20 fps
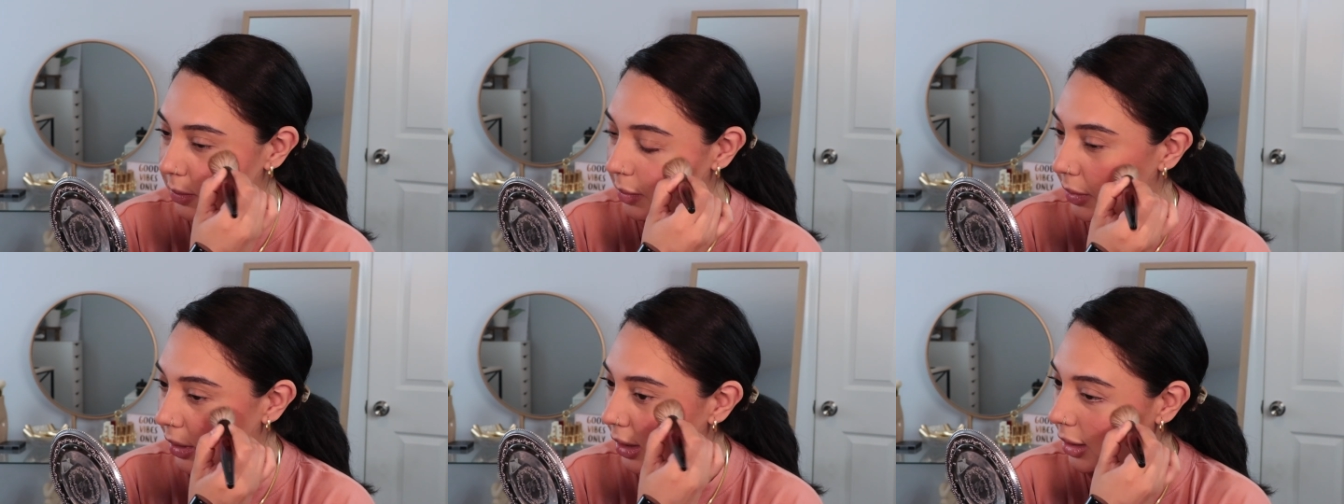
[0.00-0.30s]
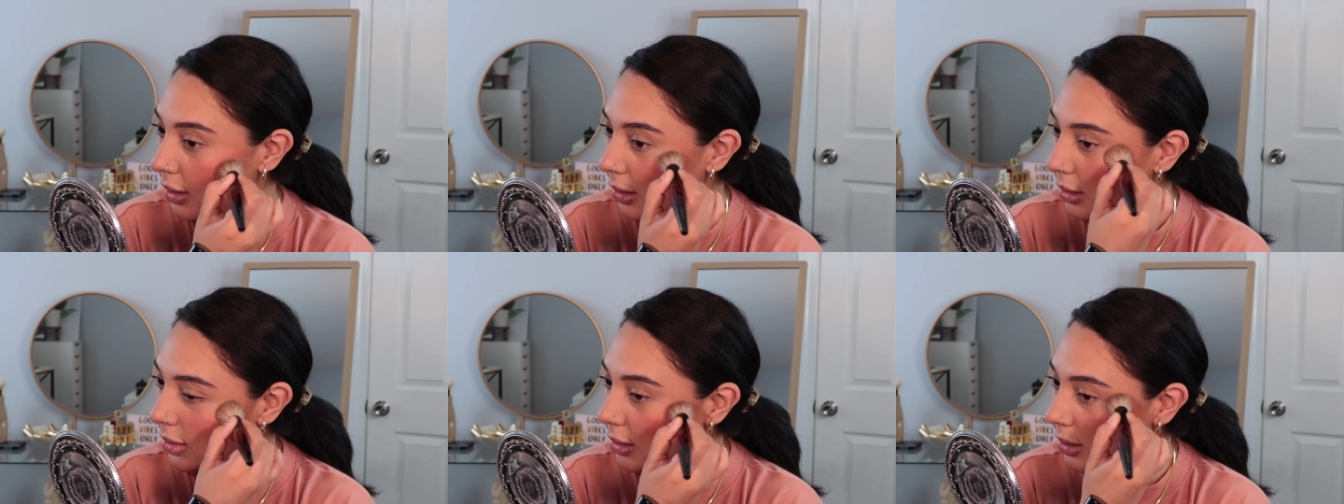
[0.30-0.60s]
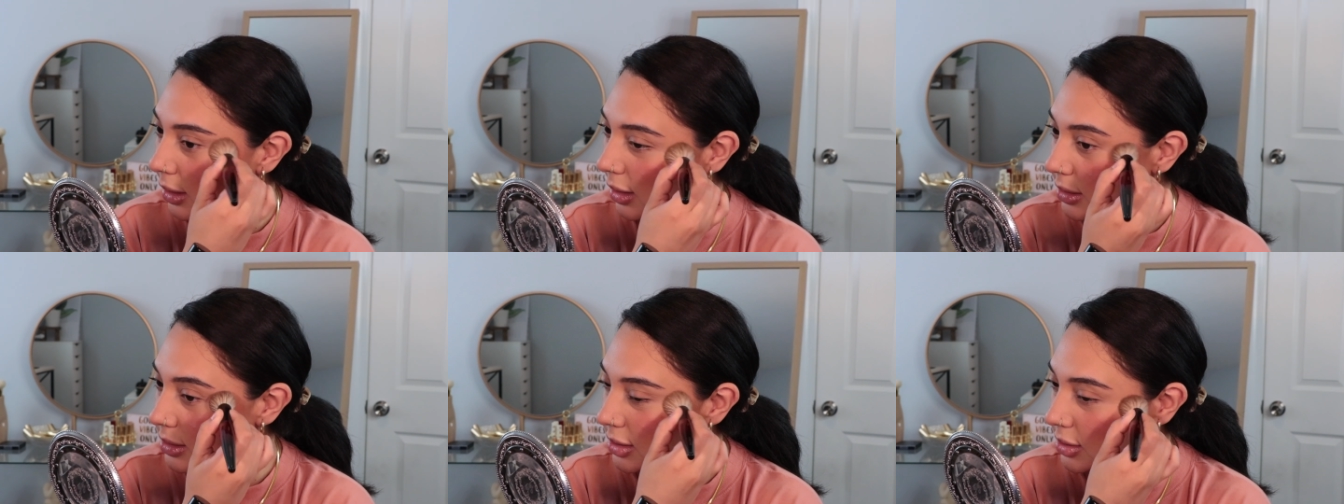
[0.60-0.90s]
but
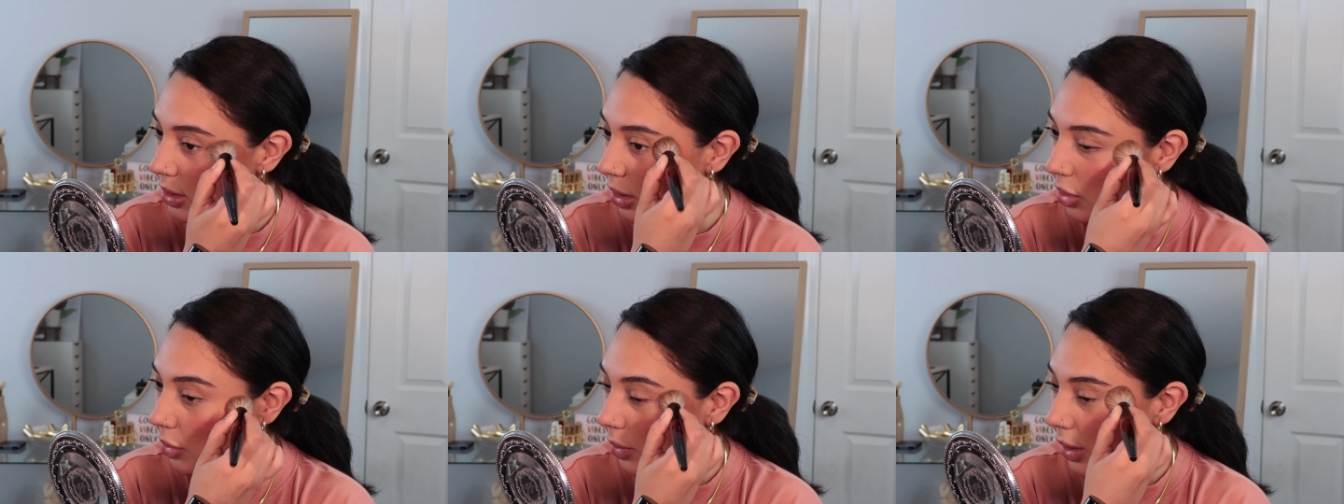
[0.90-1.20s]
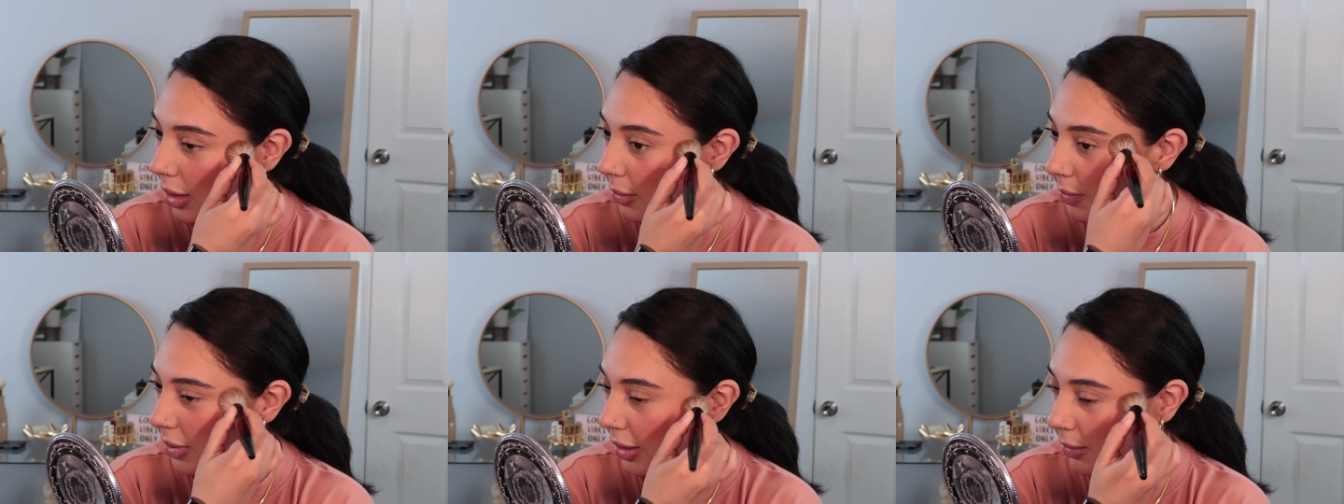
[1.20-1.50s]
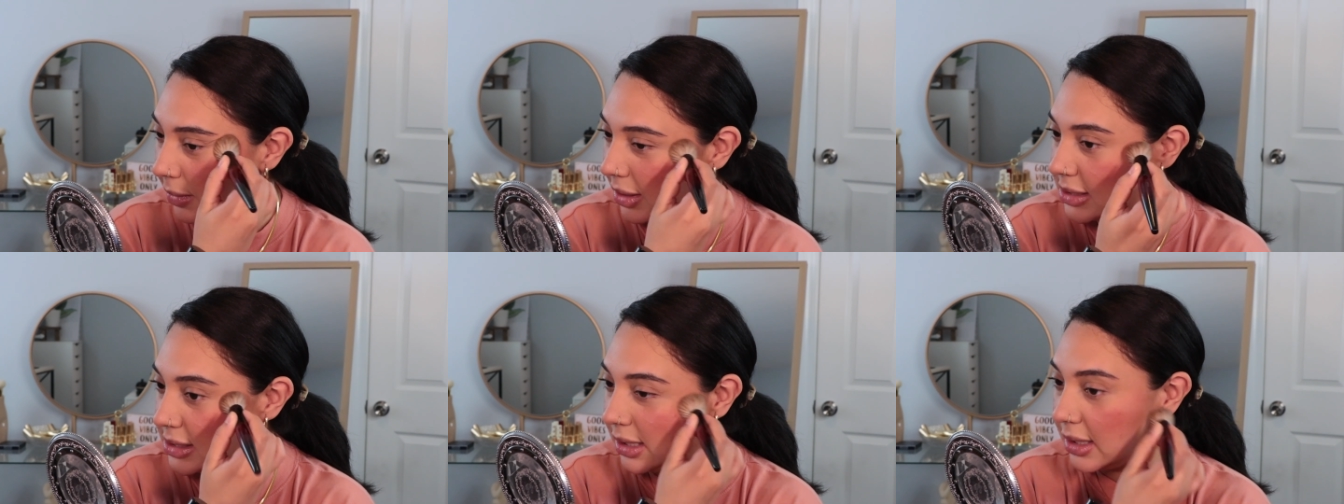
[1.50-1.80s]
it's still quite
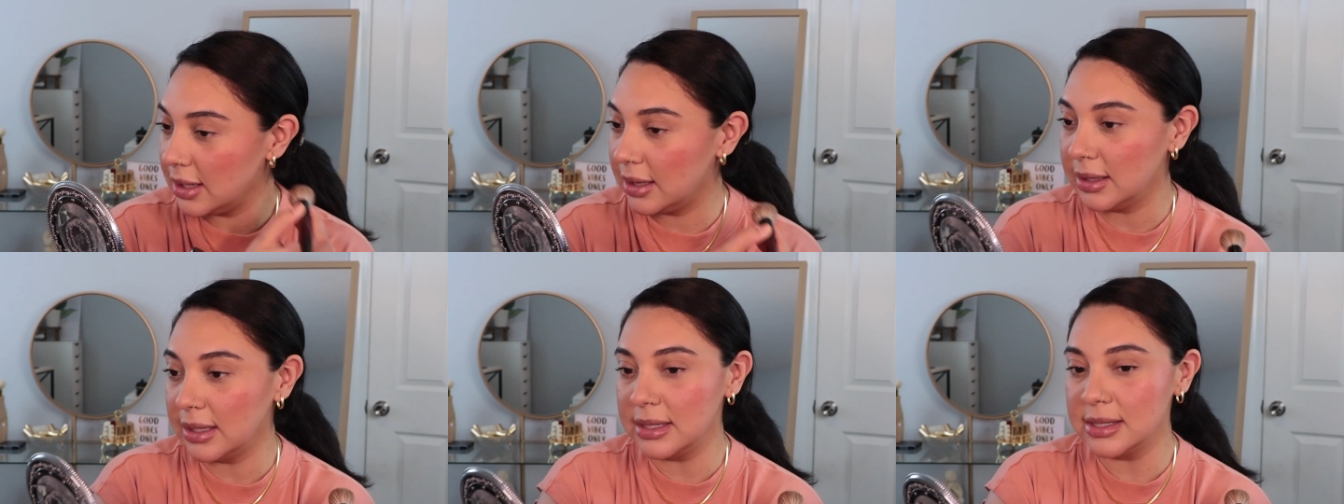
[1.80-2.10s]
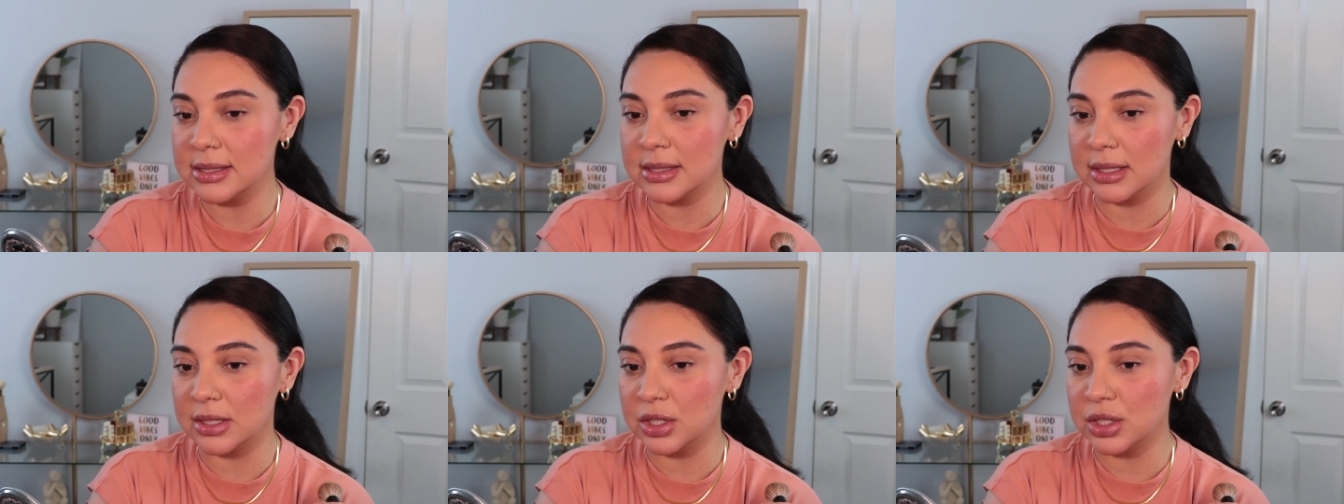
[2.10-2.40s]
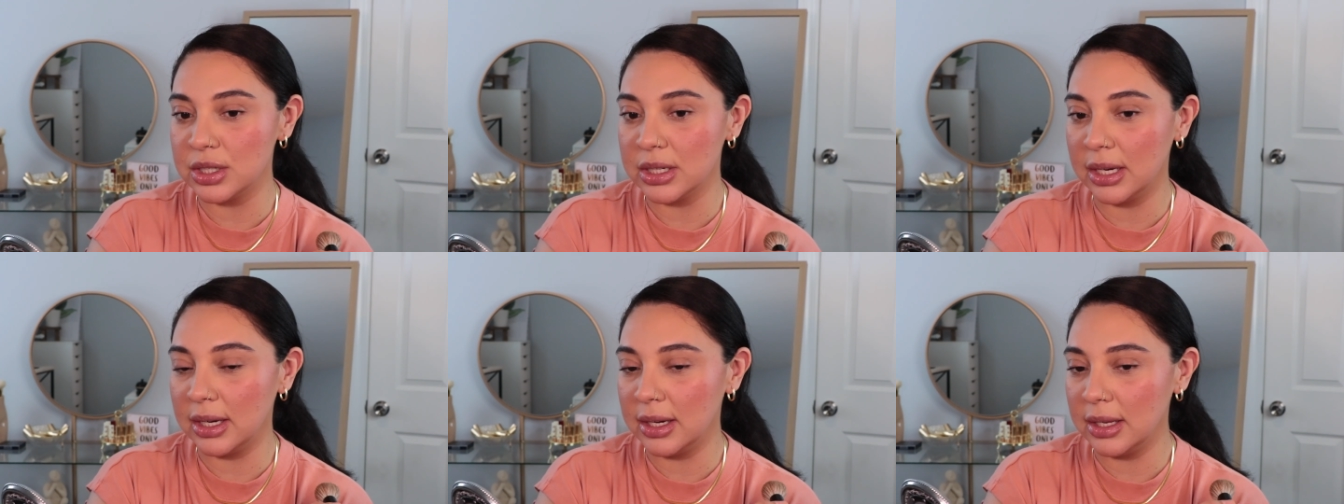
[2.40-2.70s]
pigmented, at least this
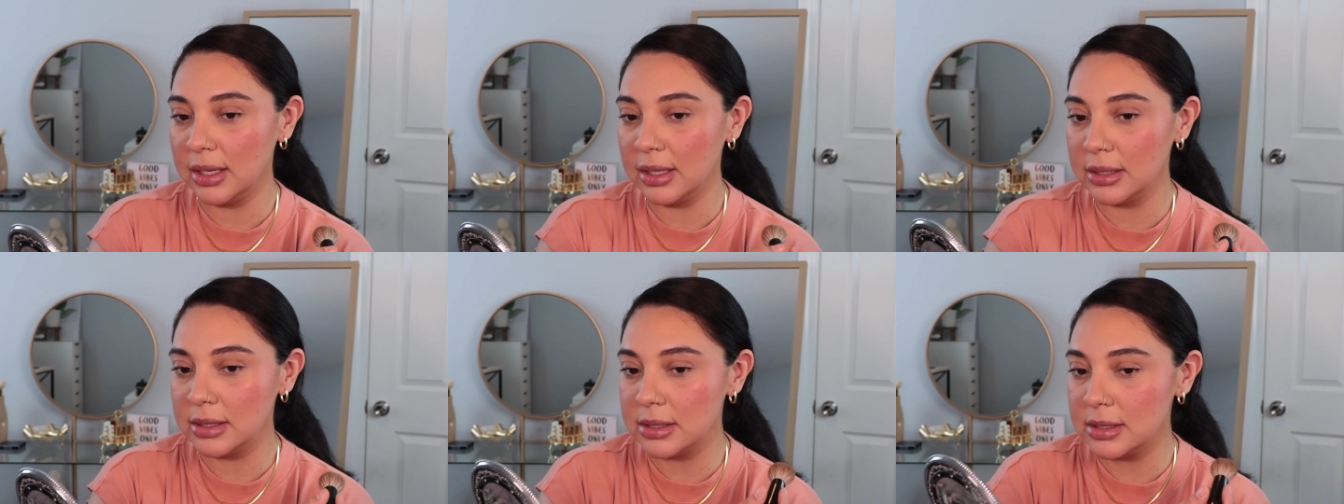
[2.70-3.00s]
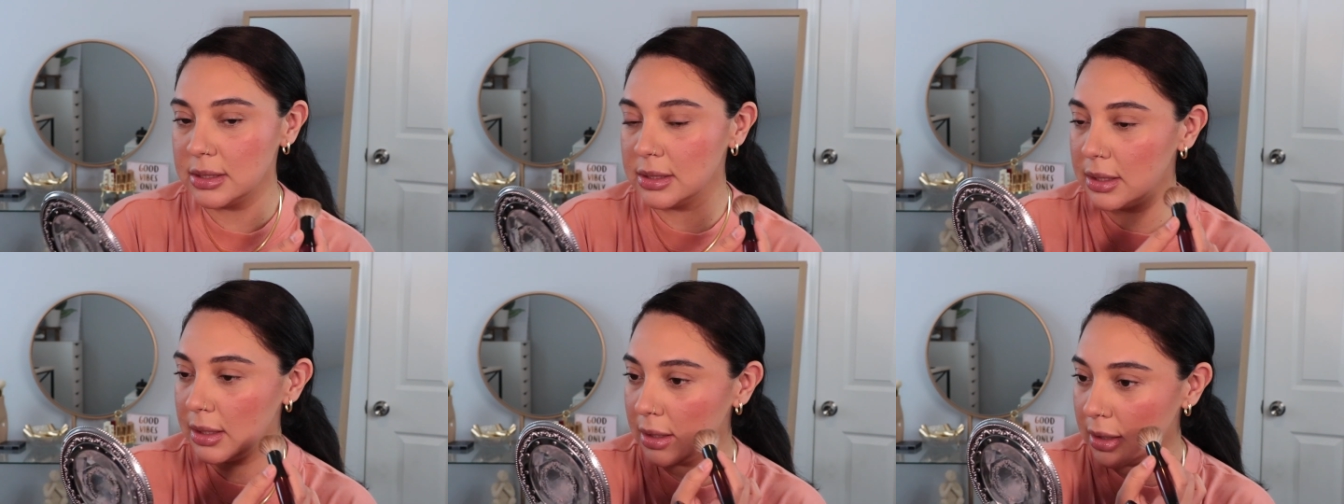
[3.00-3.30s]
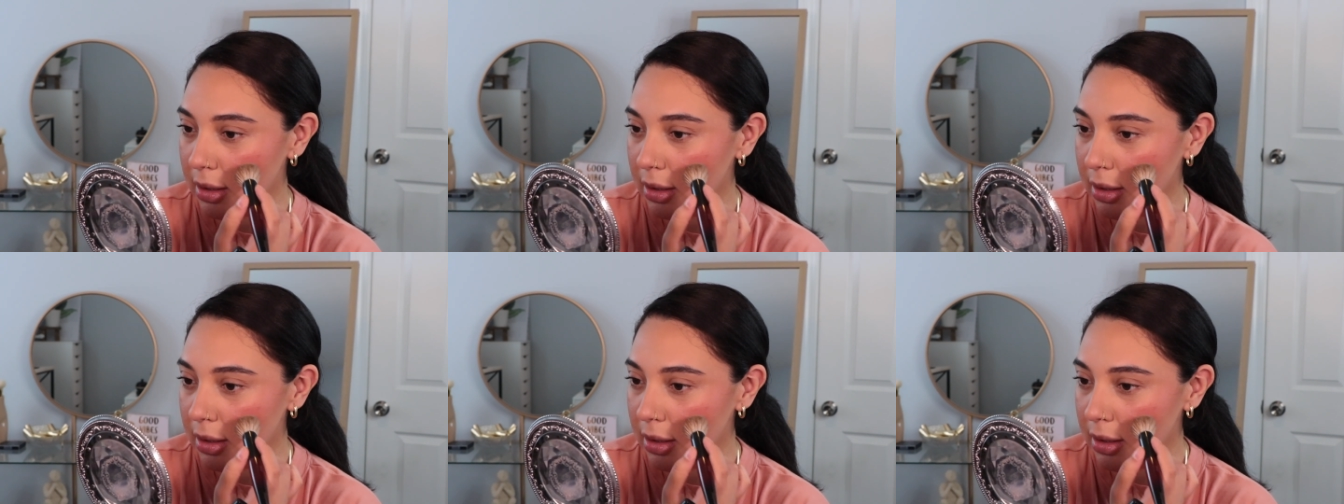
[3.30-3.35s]
shade is.